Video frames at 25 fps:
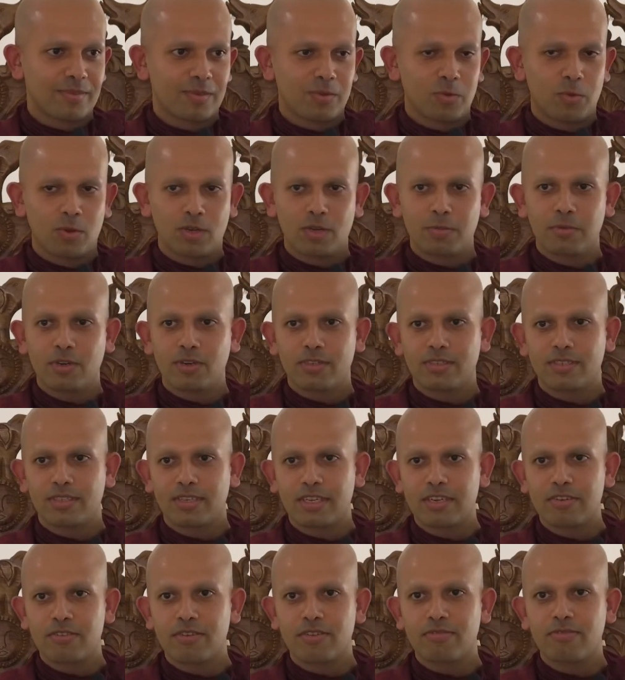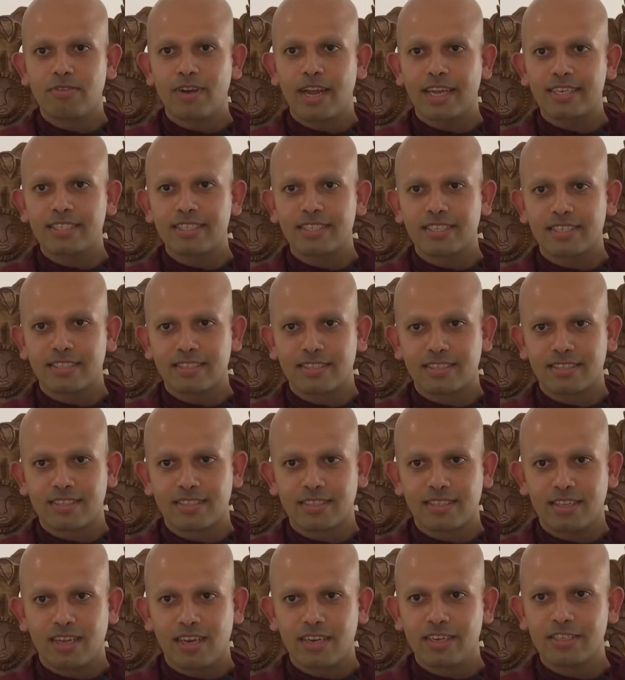What about in reflecting
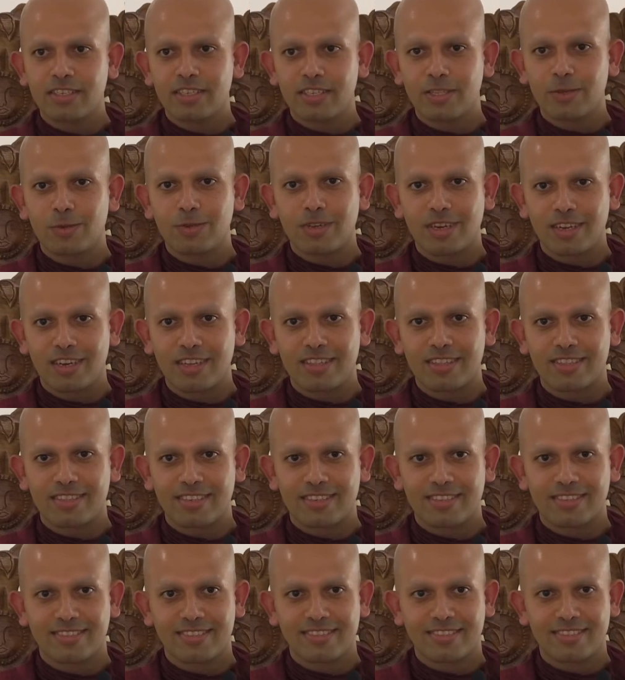anicca dukkha anatta?